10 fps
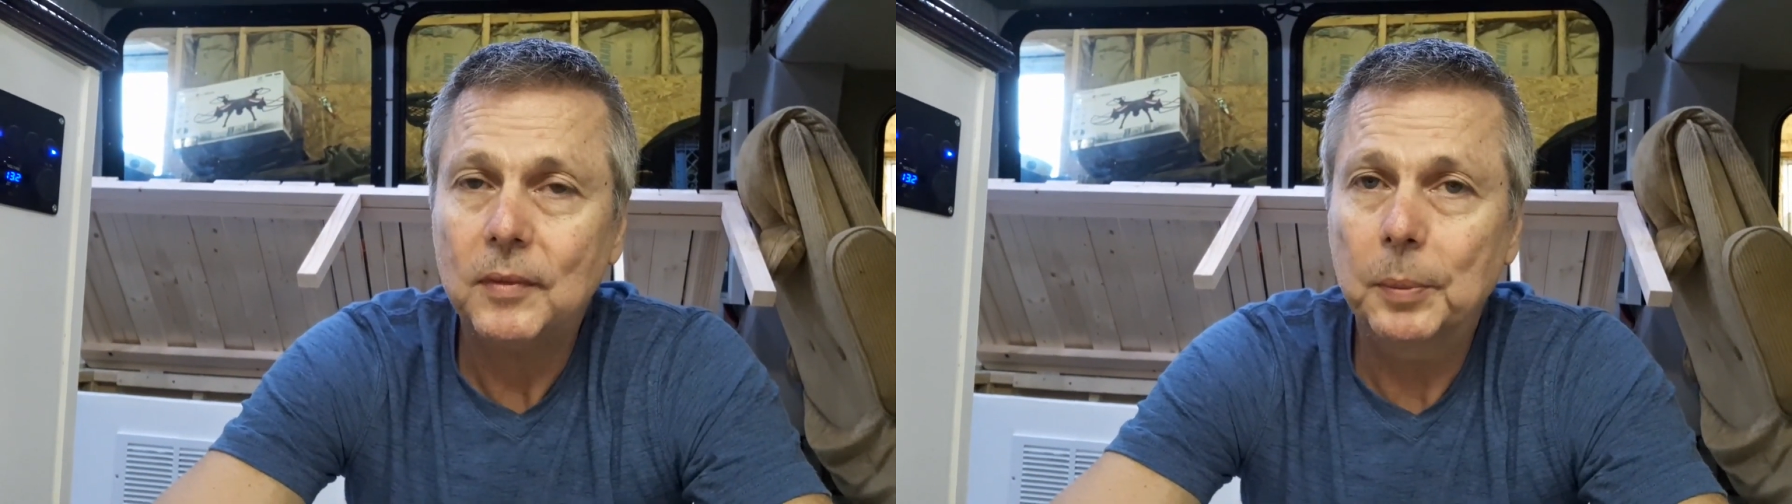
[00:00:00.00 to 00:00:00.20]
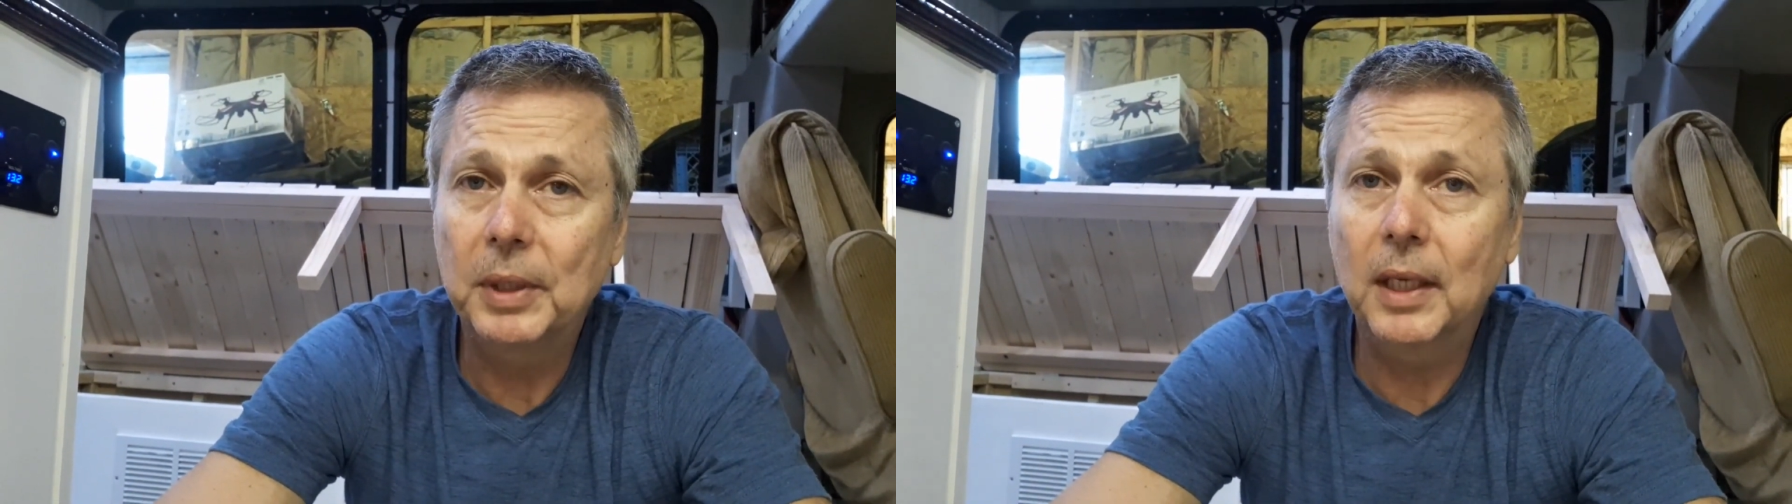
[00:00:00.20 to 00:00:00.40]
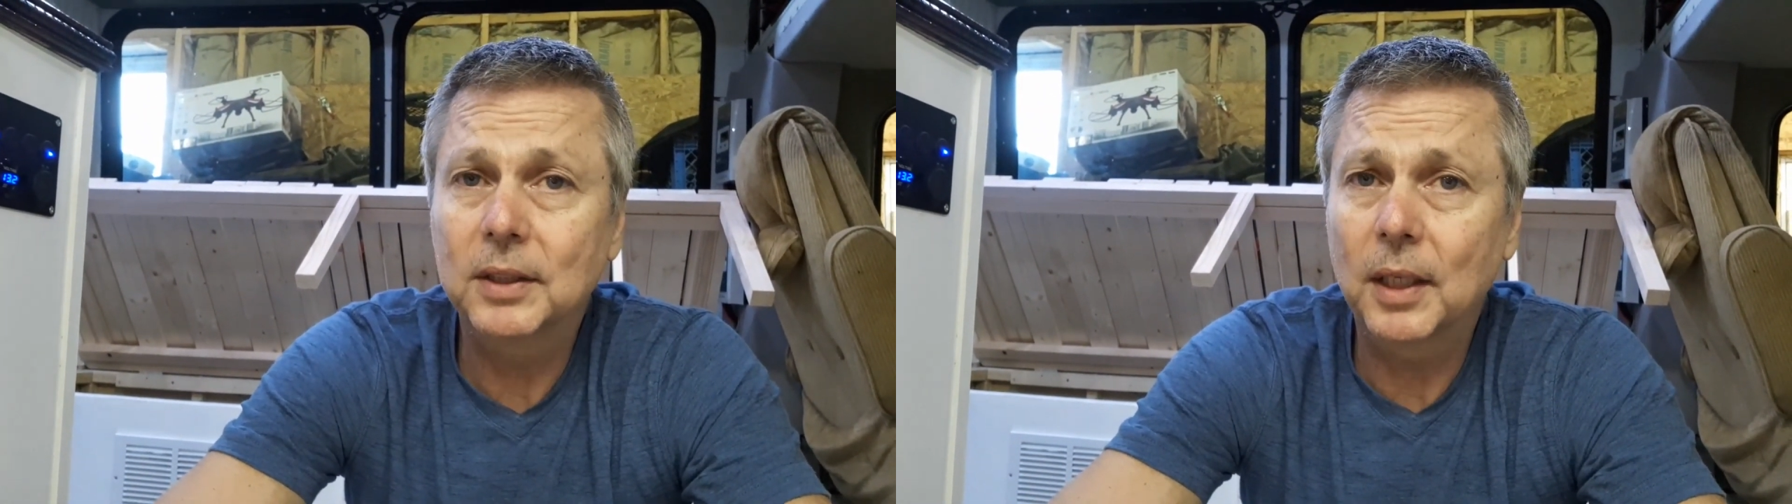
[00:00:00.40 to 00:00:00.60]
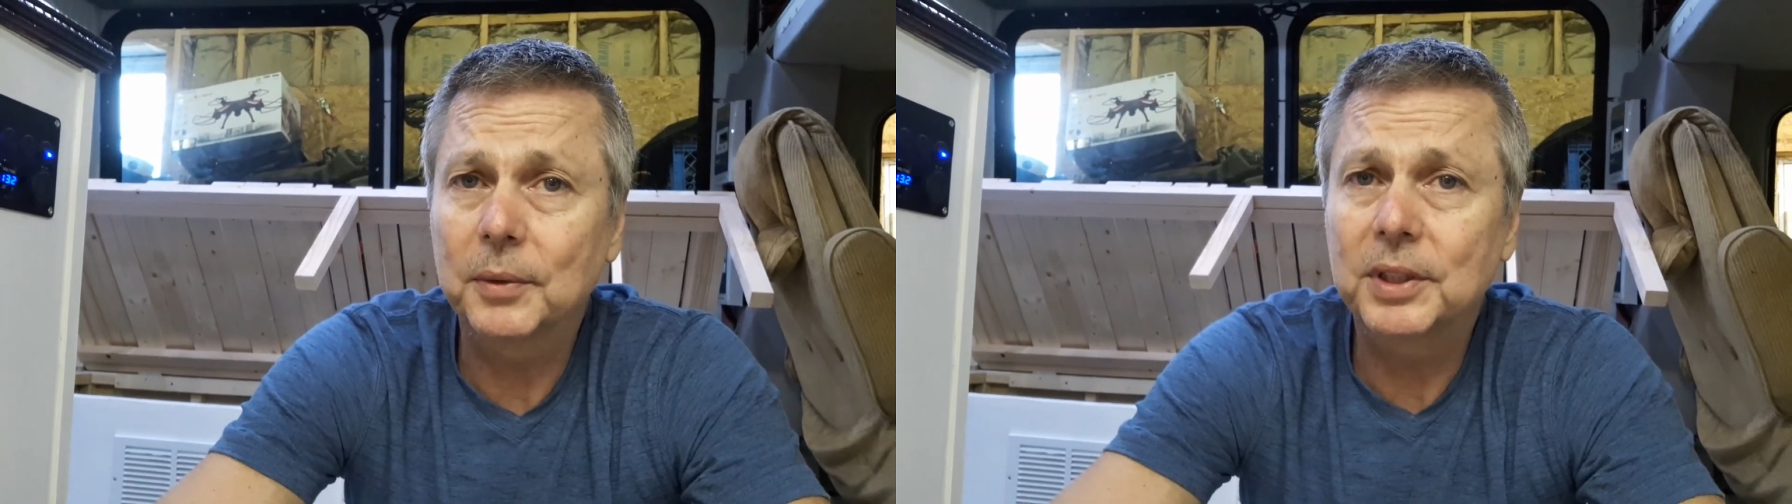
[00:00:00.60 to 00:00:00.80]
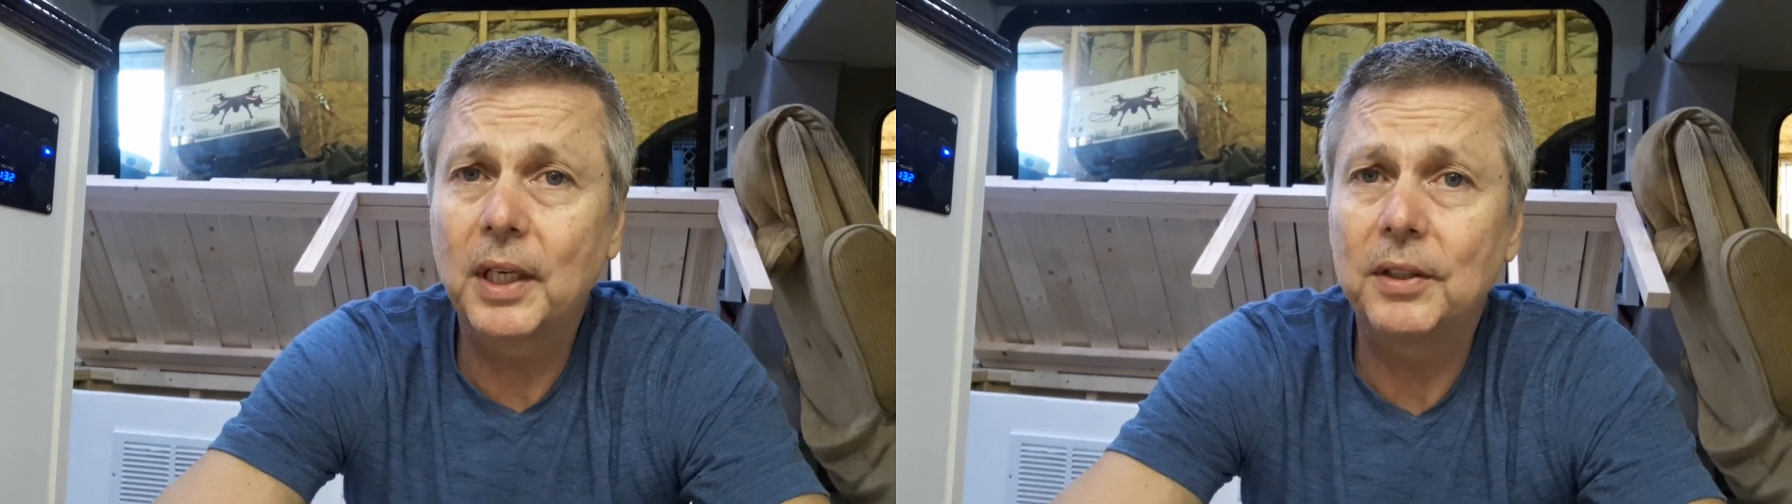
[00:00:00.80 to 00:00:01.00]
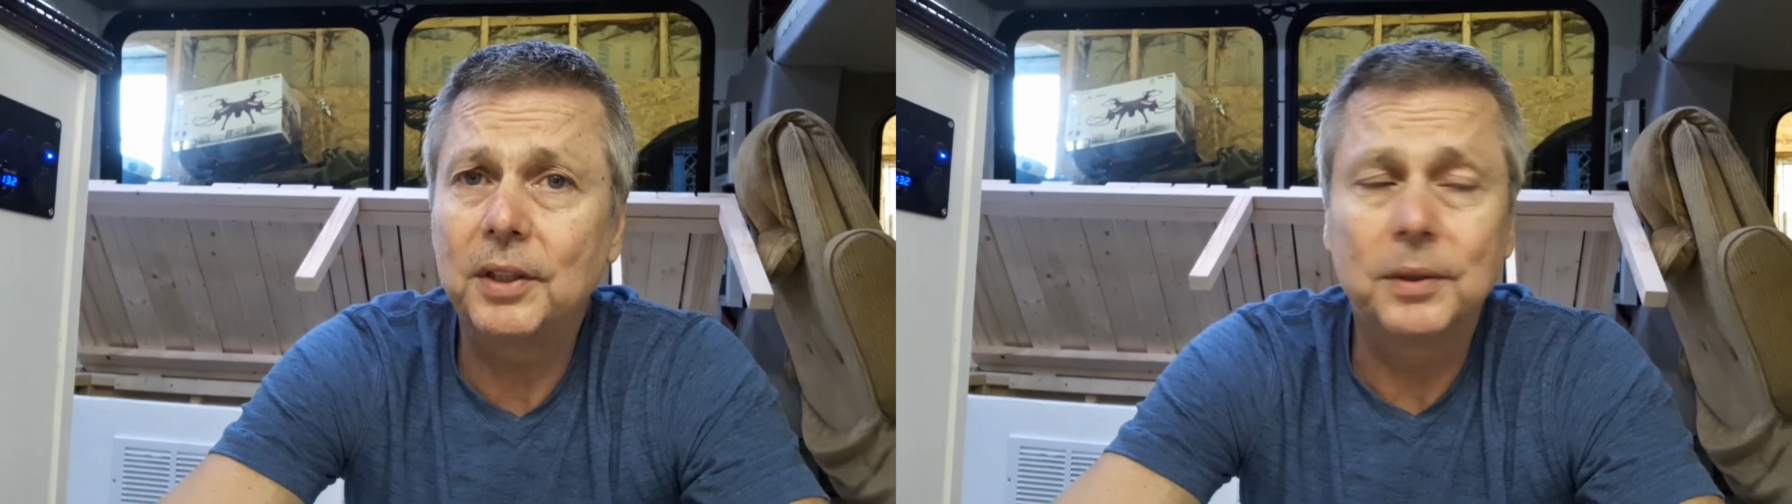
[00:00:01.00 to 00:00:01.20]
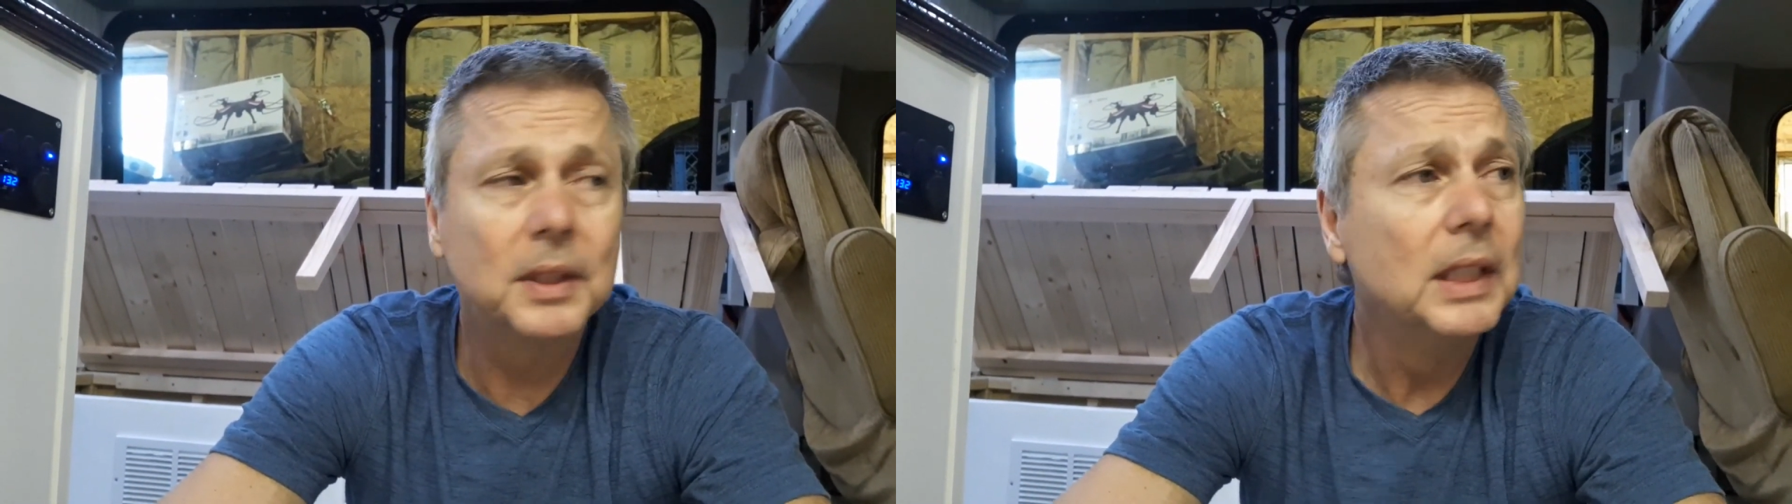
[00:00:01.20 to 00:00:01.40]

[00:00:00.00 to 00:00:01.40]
But as I was telling you,